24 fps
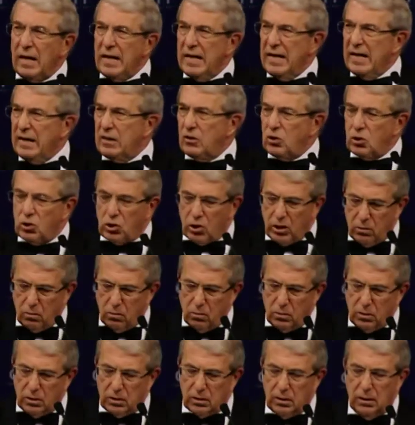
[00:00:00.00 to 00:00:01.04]
It
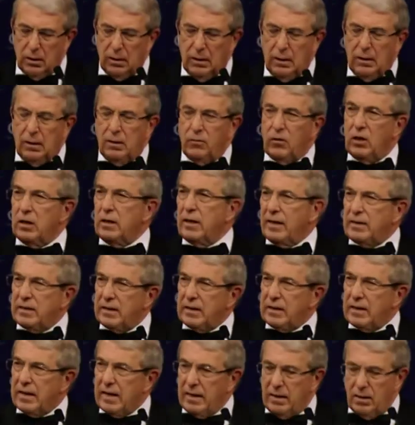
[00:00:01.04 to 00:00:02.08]
shows the
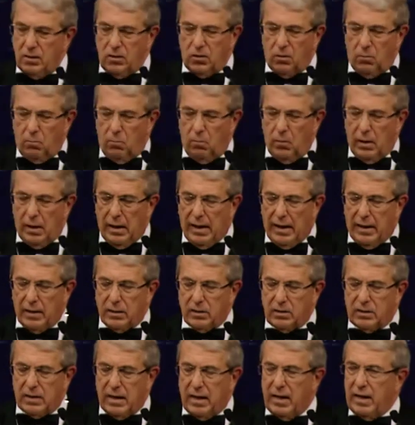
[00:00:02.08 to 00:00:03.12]
United Kingdom
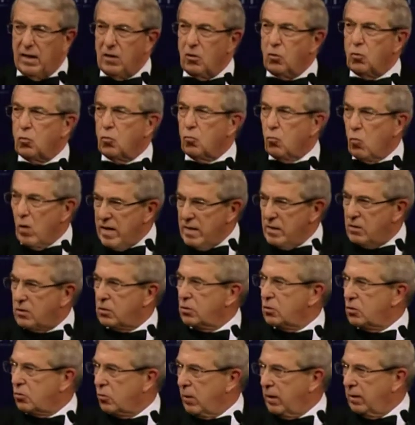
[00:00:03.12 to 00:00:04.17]
as a
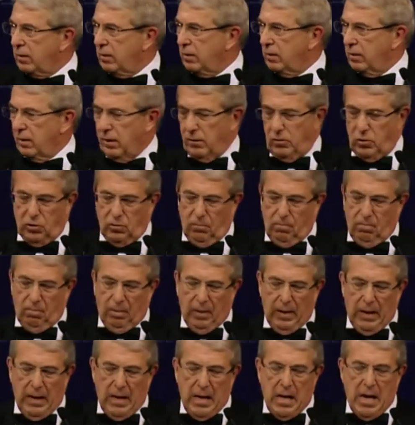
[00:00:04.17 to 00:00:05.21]
great trading nation.
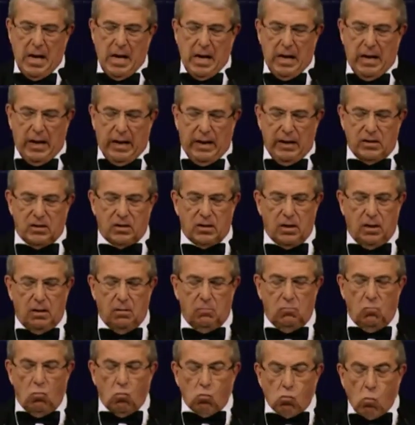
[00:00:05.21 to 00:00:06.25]
It's
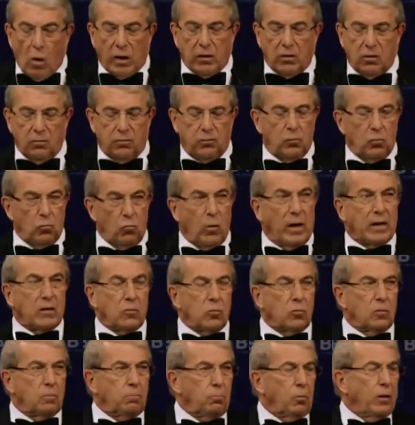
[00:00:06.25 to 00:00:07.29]
a wonderful
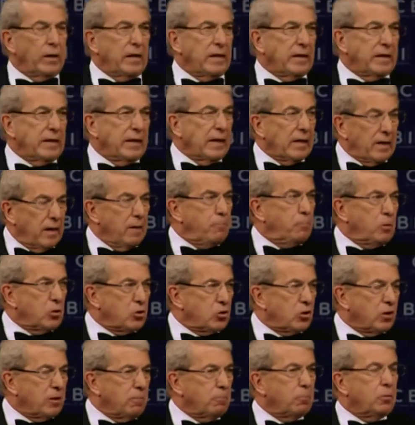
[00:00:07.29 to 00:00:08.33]
record-breaking clipper
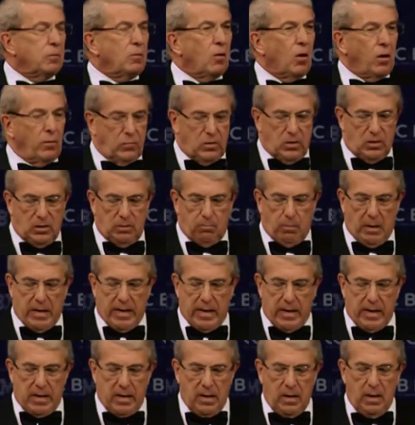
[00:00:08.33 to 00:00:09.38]
ship on
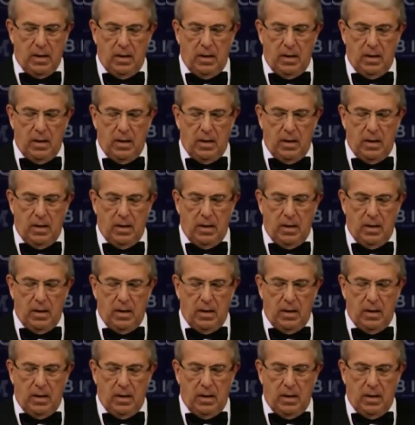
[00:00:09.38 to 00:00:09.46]
display,